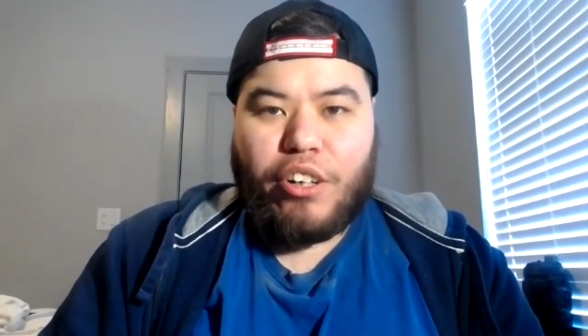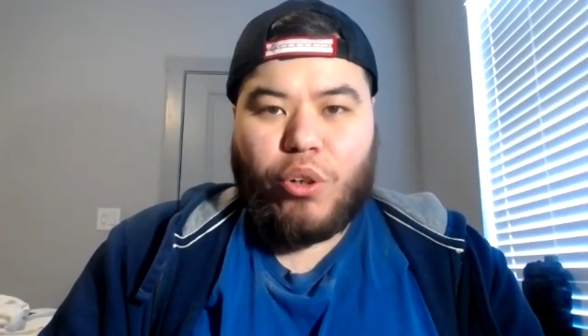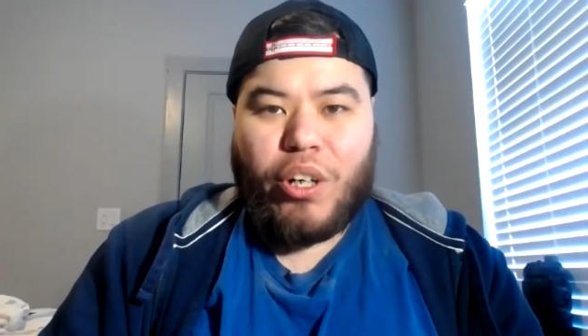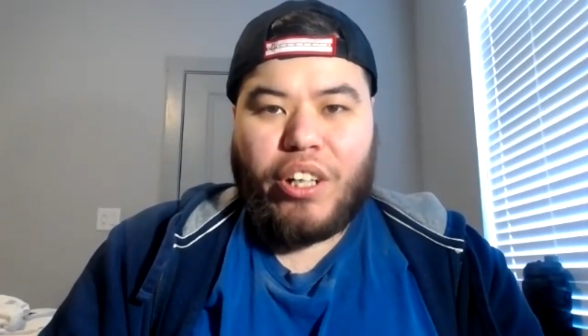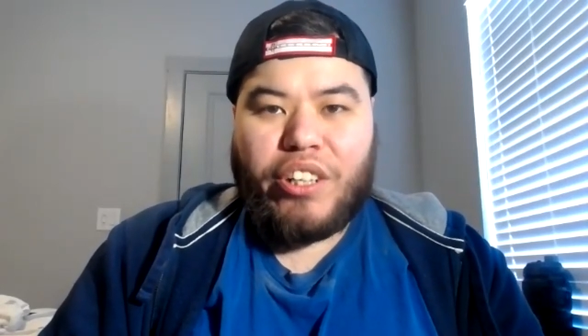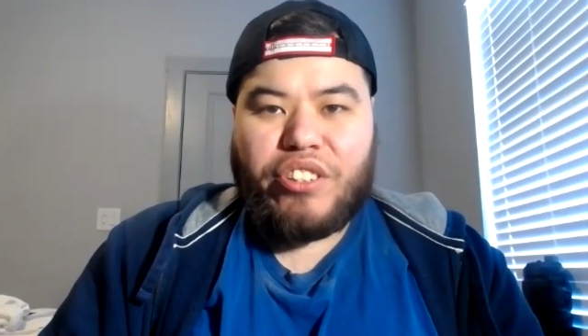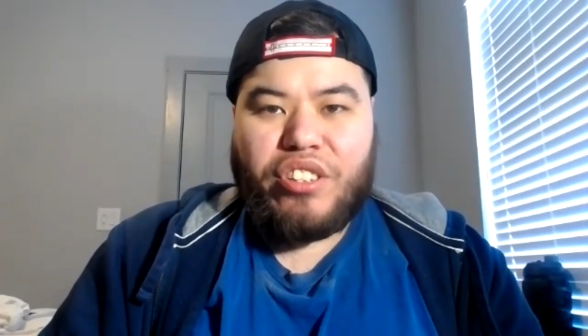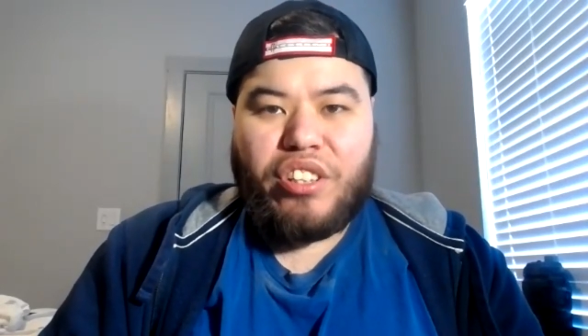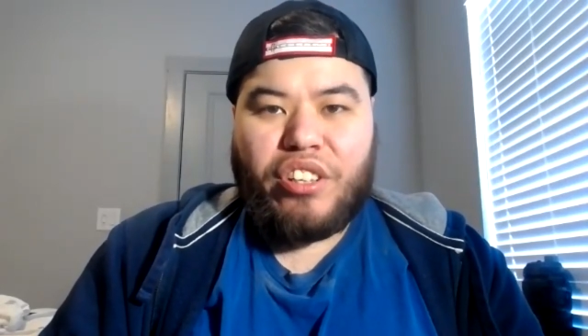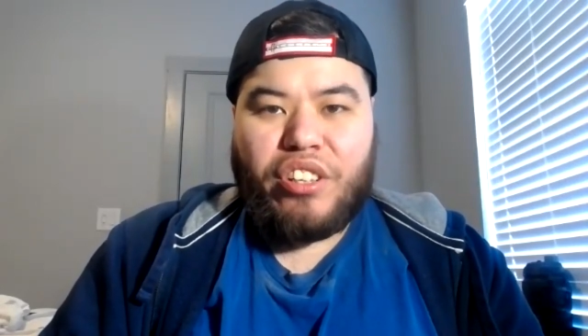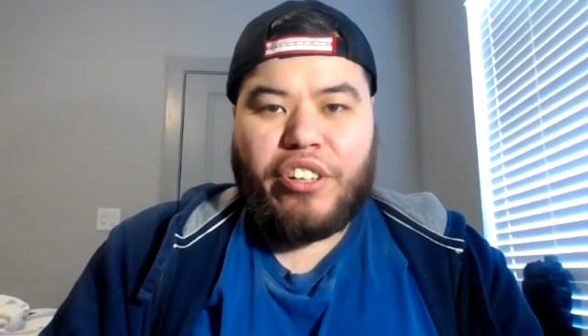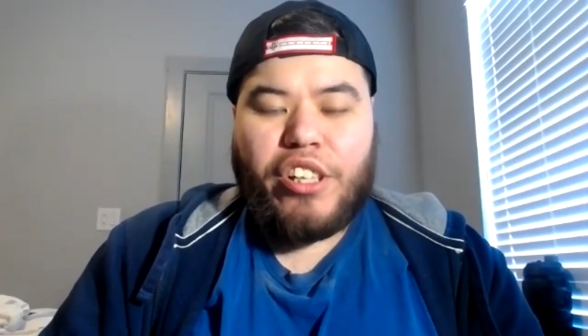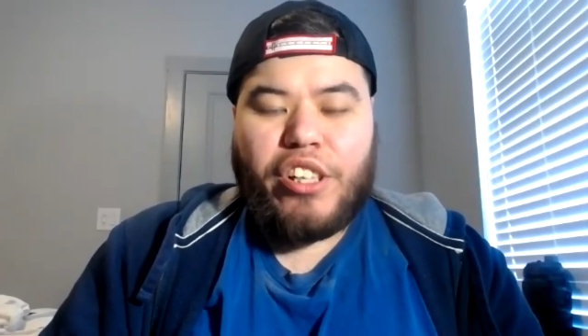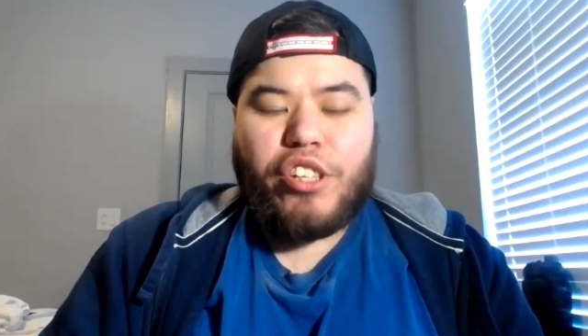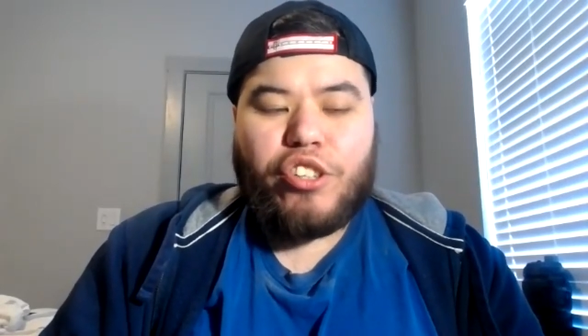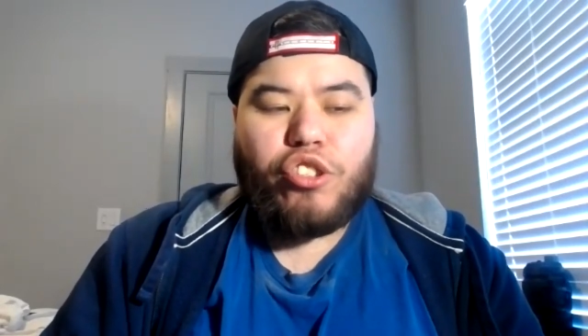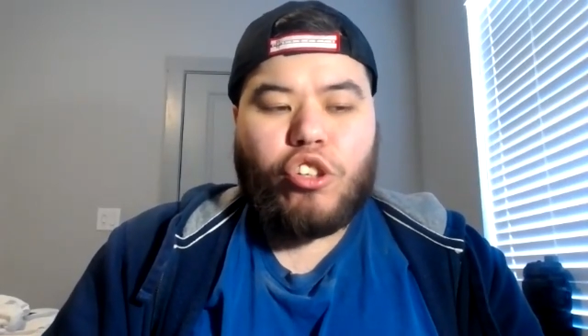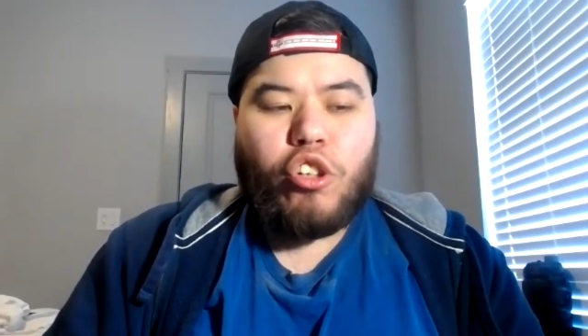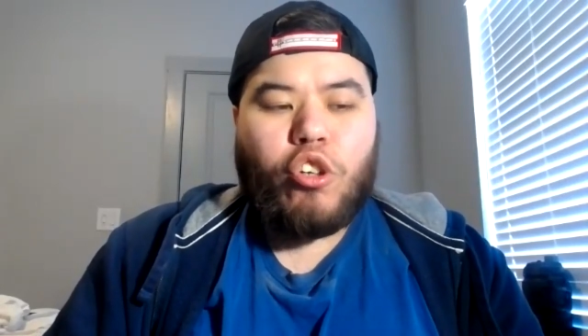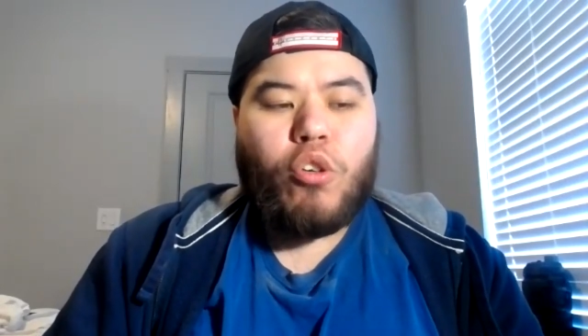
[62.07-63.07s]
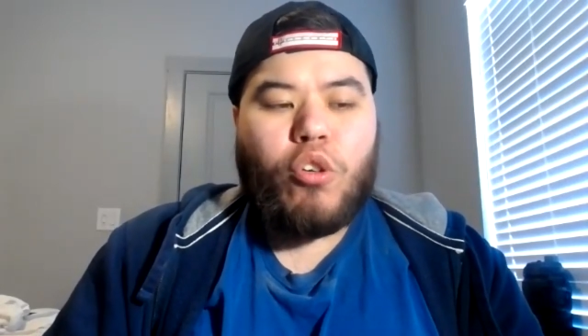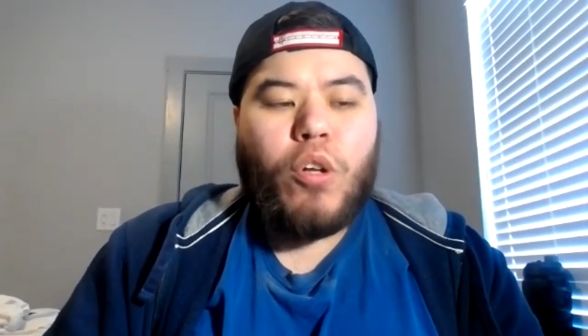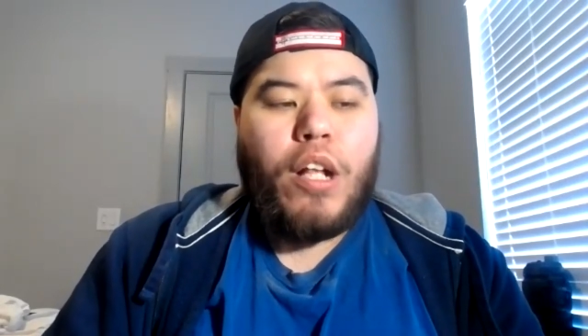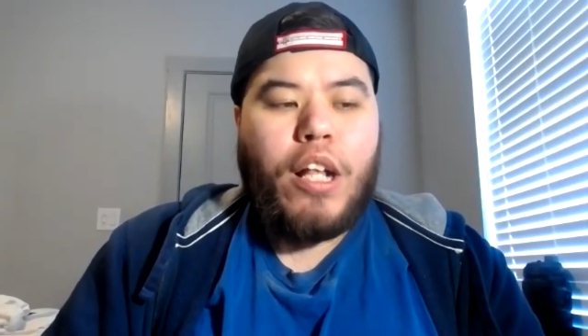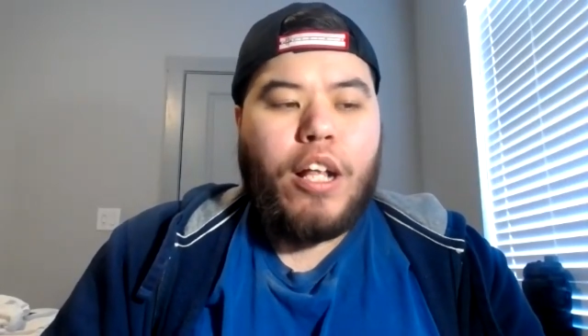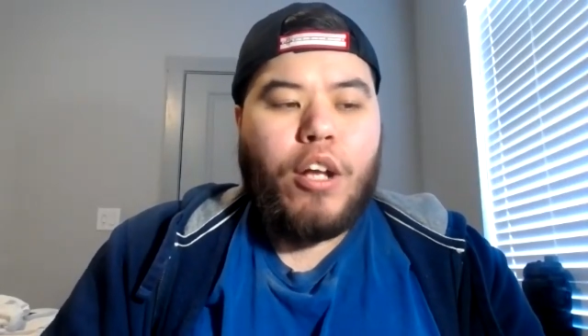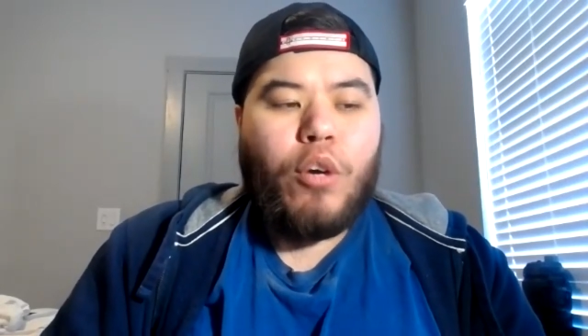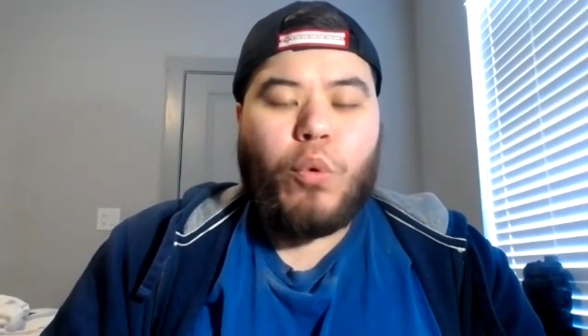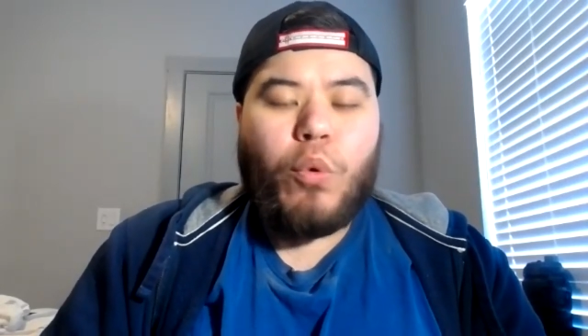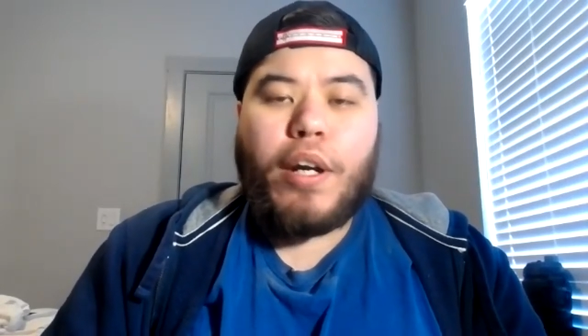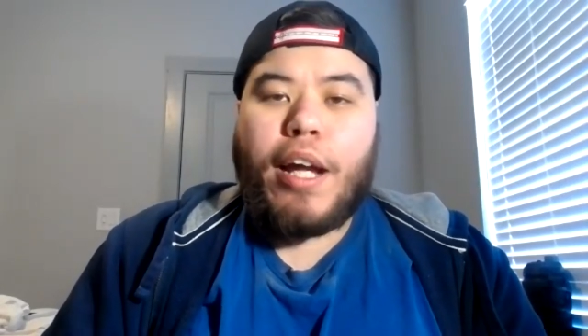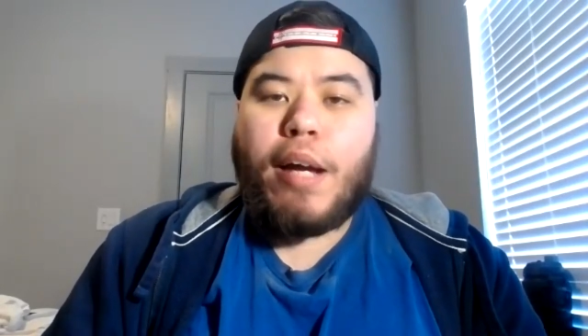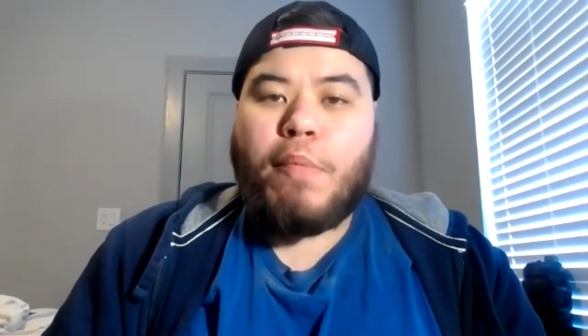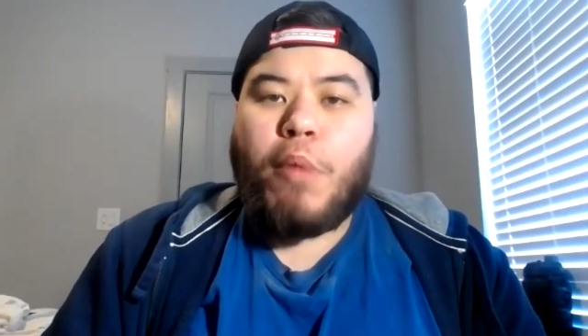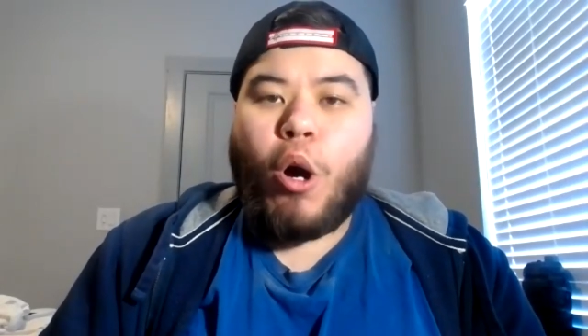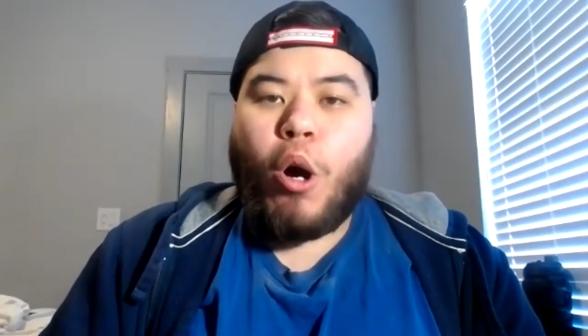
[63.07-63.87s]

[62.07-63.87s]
criteria. So what I'm